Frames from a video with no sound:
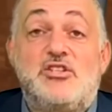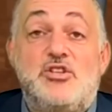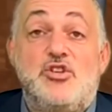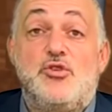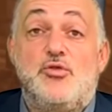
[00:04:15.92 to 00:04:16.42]
to
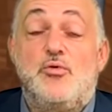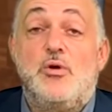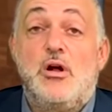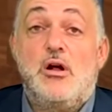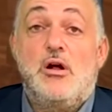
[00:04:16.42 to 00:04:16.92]
you,
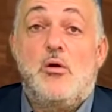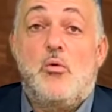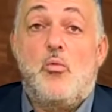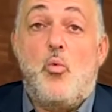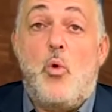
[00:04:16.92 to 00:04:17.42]

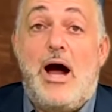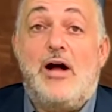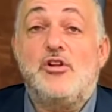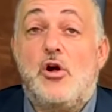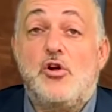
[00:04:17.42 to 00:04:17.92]

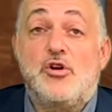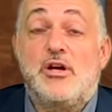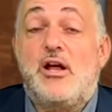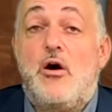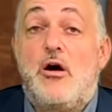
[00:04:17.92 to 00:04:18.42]
while your
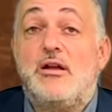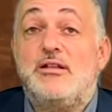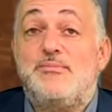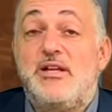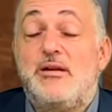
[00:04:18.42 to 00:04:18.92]
card
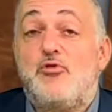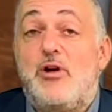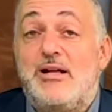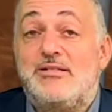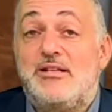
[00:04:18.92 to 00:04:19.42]
is being
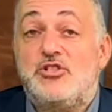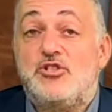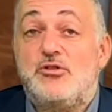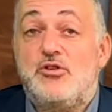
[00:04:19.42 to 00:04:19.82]
processed,